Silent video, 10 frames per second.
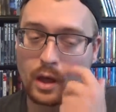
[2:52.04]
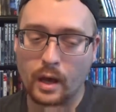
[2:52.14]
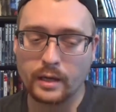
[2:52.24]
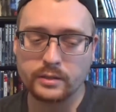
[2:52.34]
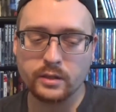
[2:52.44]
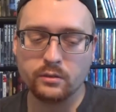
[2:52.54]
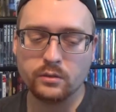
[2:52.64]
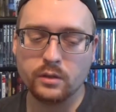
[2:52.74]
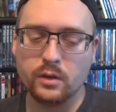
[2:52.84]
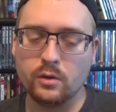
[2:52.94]
I don't
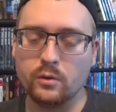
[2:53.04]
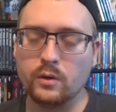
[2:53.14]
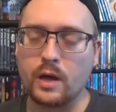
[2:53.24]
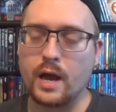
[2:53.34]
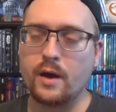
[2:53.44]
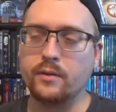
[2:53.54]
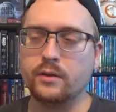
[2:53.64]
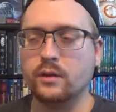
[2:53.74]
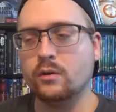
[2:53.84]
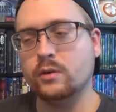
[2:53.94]
know how
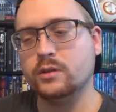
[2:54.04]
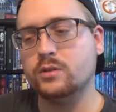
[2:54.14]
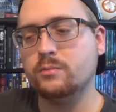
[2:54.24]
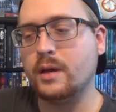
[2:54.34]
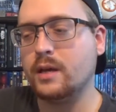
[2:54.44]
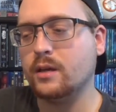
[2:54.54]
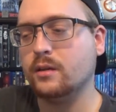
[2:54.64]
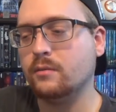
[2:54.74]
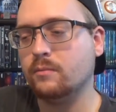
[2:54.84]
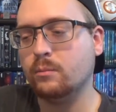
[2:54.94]
they're going to make
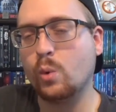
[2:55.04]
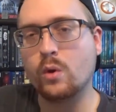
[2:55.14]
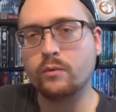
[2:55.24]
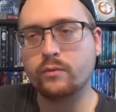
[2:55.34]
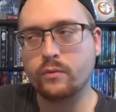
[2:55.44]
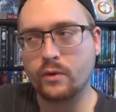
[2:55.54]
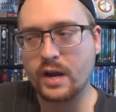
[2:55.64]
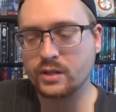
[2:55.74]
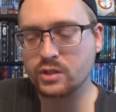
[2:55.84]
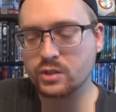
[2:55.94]
it more
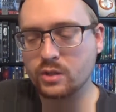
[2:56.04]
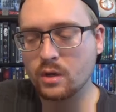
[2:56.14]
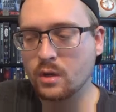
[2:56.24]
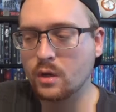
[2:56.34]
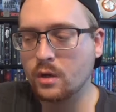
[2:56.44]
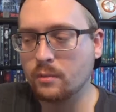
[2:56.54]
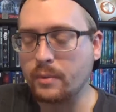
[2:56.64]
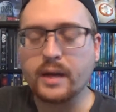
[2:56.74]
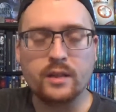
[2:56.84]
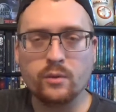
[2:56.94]
fresh.
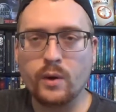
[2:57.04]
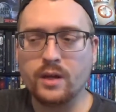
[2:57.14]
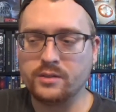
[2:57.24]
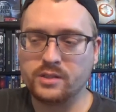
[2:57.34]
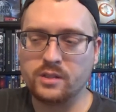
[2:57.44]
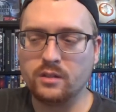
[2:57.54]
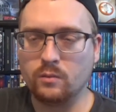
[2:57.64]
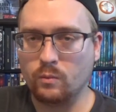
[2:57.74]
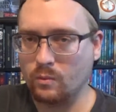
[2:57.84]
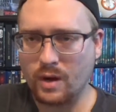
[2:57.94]
But either way, I'll still
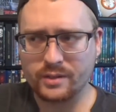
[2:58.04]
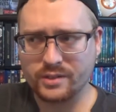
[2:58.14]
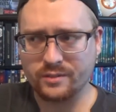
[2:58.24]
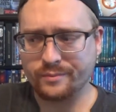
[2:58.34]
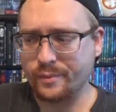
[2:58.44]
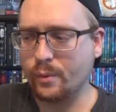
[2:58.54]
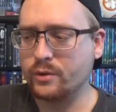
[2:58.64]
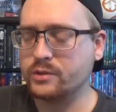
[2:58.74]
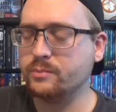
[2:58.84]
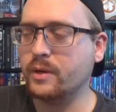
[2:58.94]
watch it, of
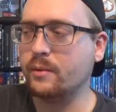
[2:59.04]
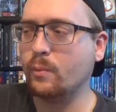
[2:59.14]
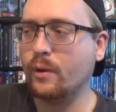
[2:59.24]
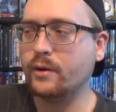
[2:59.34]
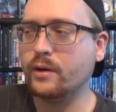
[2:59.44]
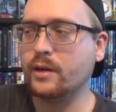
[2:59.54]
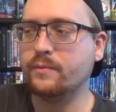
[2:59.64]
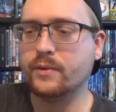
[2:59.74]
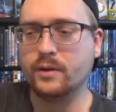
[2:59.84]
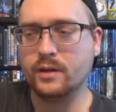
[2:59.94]
course. But I'm wondering if
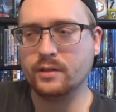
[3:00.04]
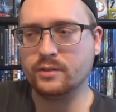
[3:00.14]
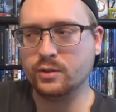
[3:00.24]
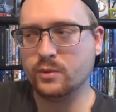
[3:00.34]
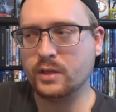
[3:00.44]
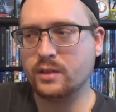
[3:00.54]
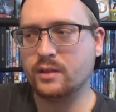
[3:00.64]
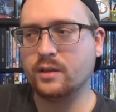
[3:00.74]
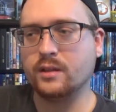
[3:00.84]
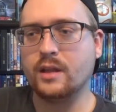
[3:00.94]
they're going to do
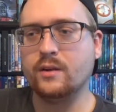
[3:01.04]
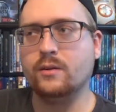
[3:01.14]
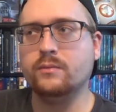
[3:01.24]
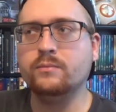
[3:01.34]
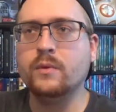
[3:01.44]
anything that'll